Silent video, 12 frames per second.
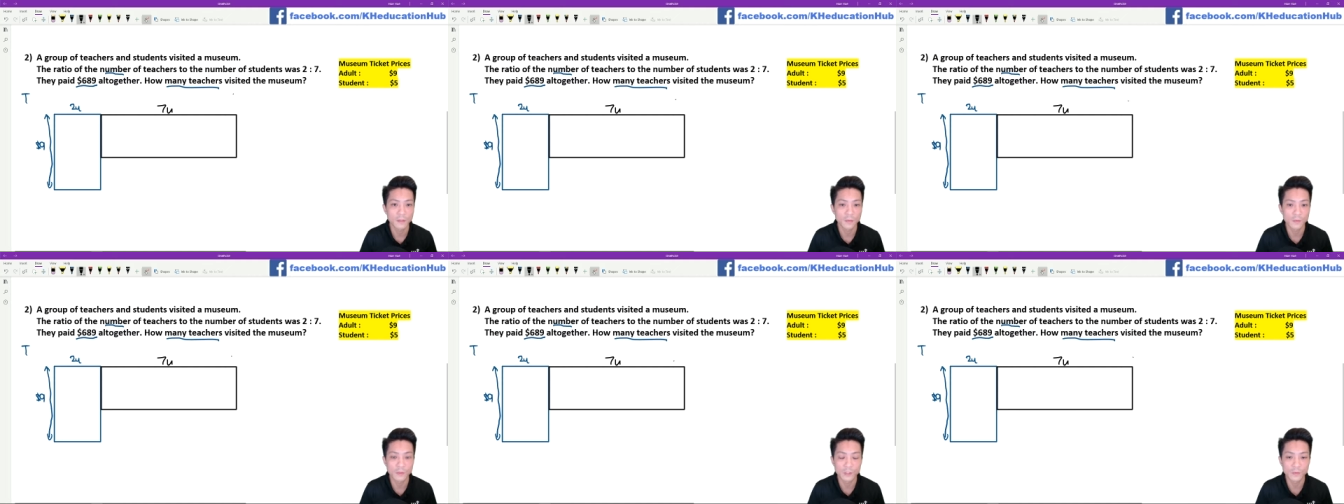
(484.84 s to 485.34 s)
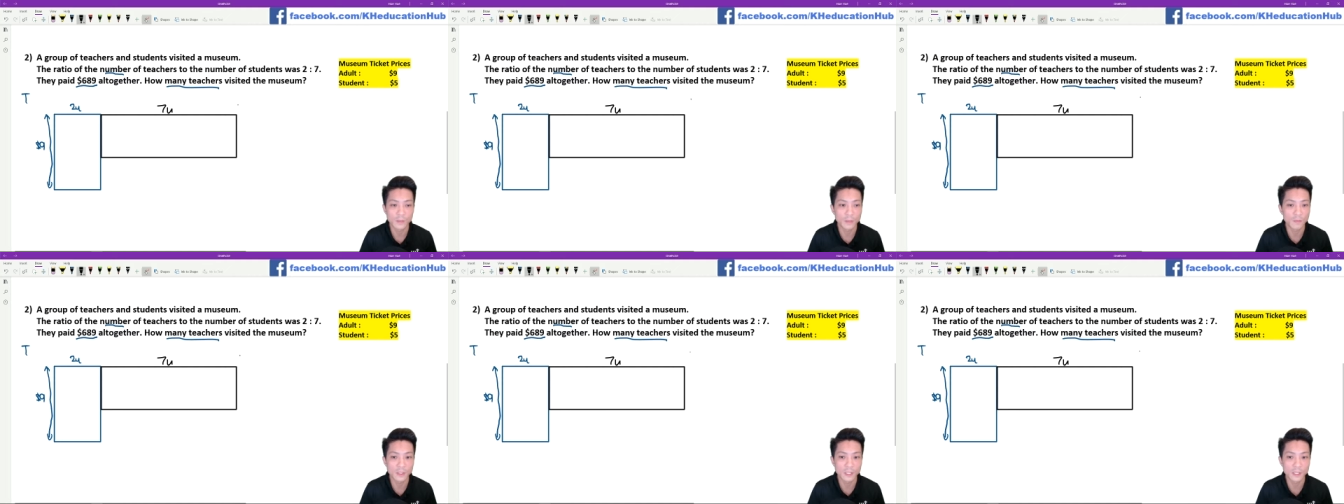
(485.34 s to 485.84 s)
which
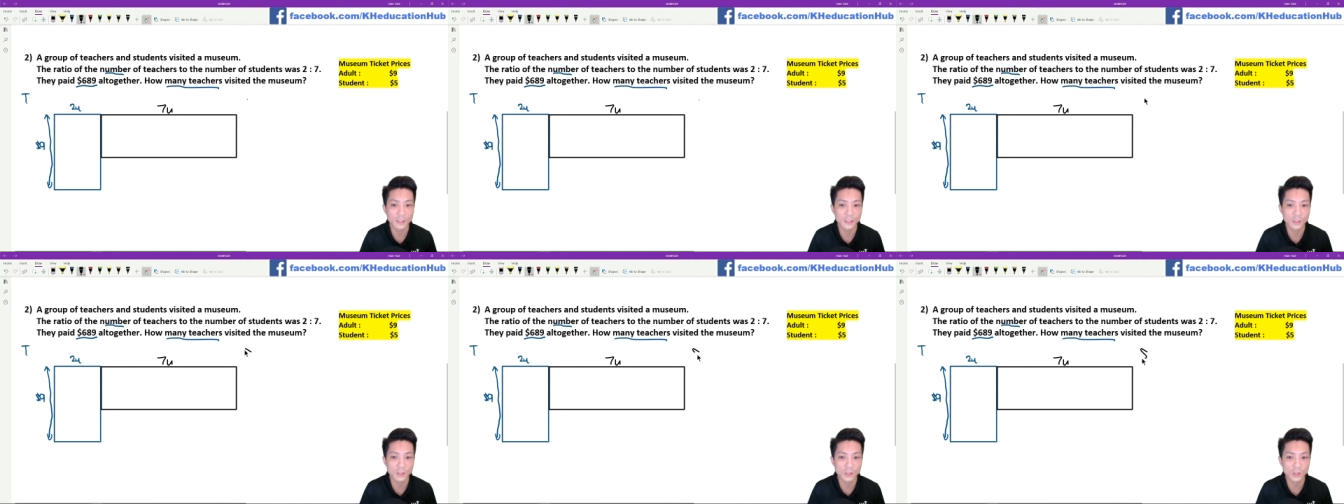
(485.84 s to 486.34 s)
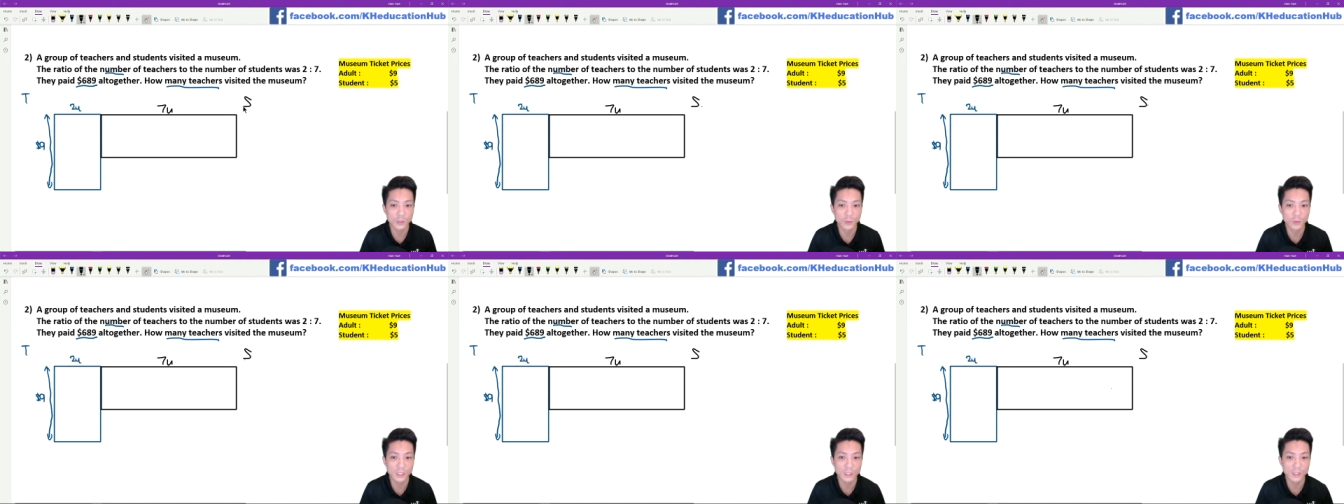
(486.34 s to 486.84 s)
represents the
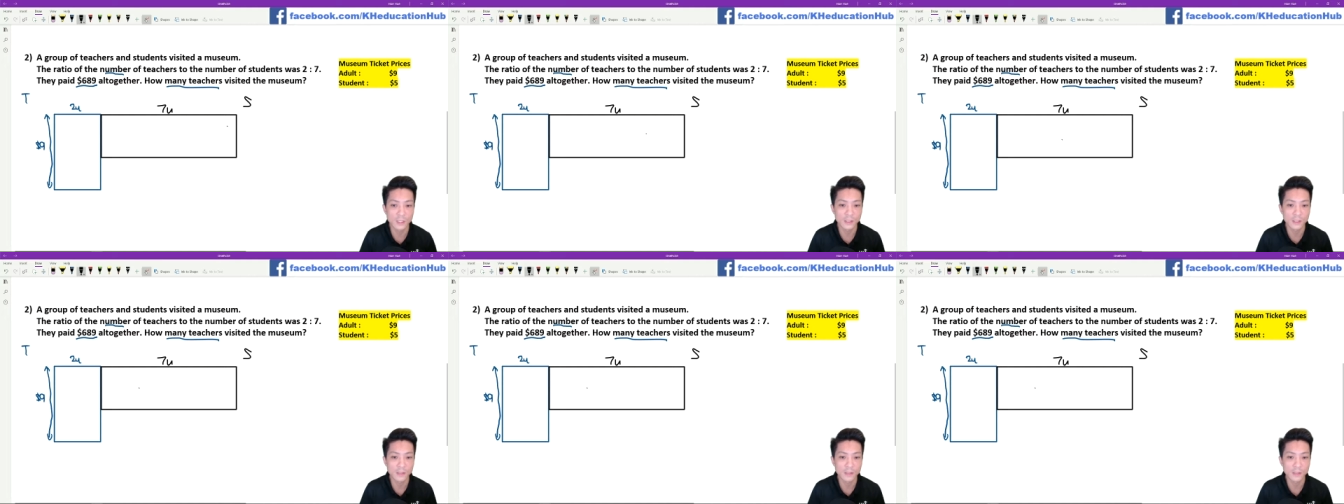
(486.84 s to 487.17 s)
students,